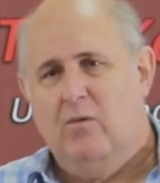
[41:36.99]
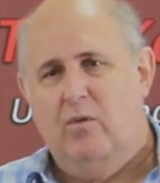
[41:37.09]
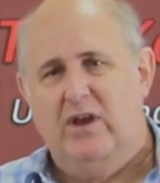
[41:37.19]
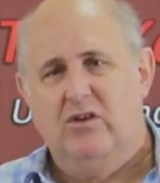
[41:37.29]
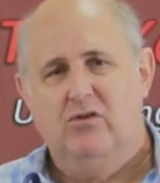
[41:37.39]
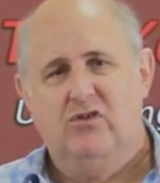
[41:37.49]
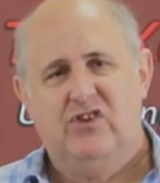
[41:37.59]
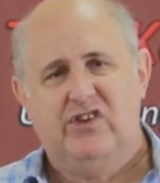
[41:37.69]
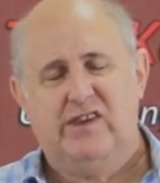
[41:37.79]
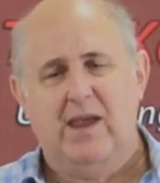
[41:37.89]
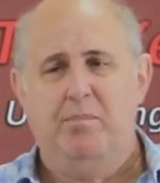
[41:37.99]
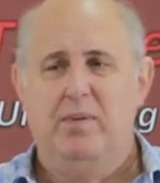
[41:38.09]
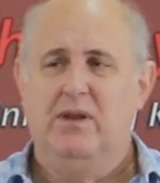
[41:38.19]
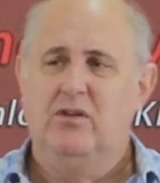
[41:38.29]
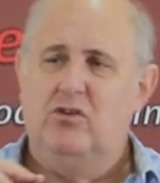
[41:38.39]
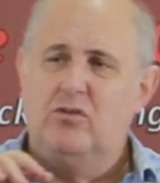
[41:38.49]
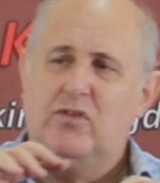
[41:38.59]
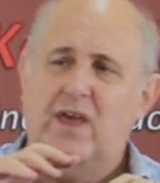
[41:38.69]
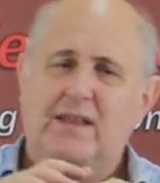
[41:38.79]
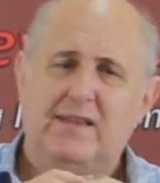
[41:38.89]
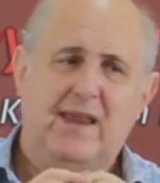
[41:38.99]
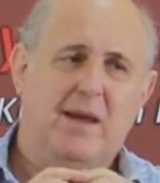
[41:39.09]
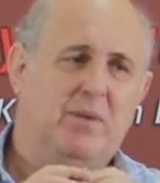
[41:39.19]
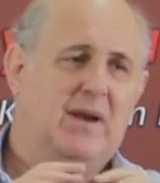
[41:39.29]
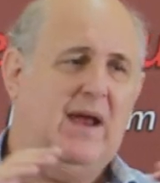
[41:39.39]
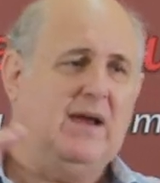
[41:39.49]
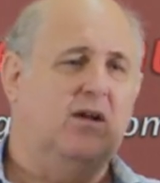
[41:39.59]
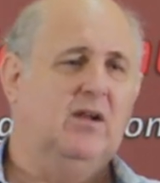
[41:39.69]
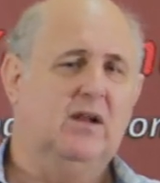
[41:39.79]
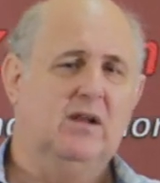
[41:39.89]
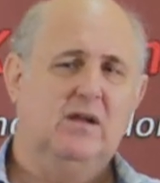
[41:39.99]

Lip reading: When you step into that tabernacle,